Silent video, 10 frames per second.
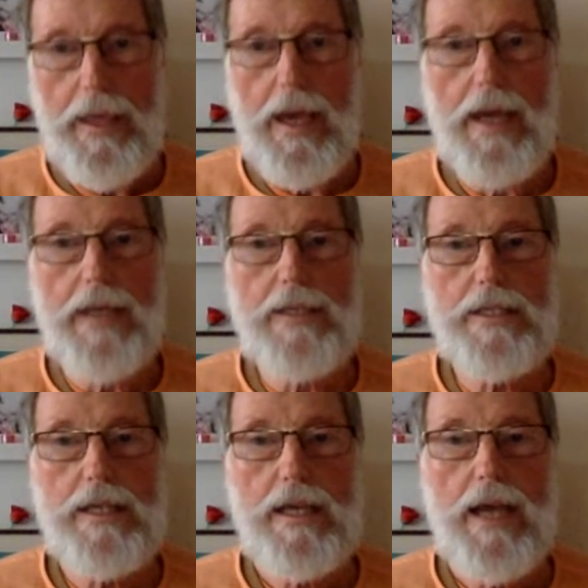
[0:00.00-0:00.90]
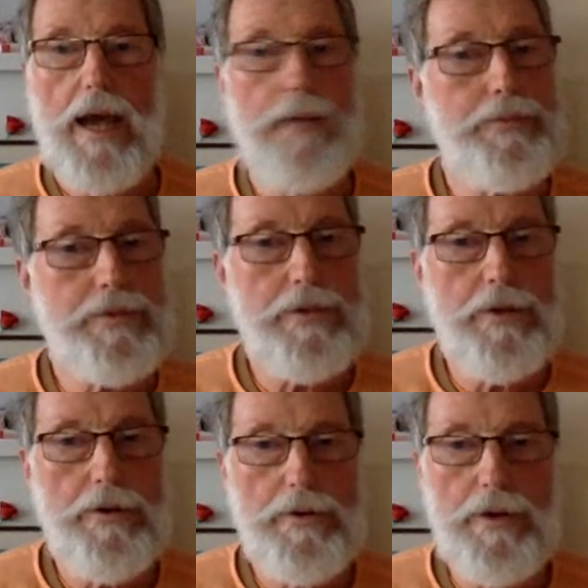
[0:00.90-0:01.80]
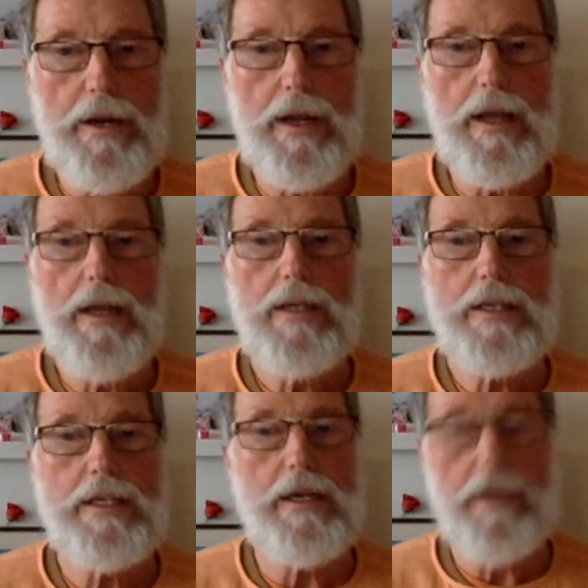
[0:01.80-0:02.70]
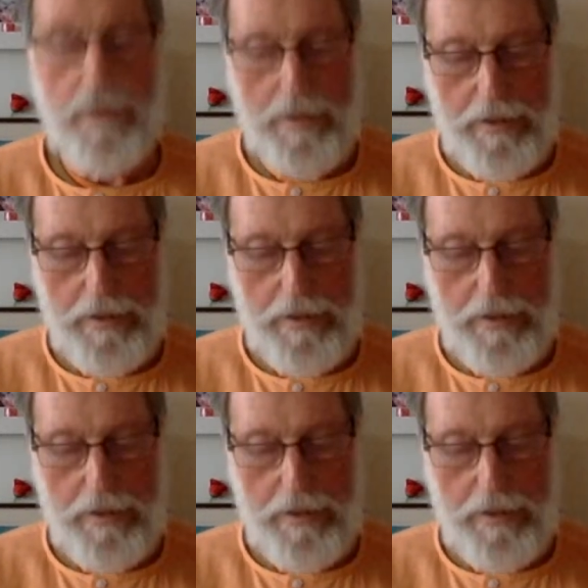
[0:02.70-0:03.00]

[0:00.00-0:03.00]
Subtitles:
as absolutely sacred.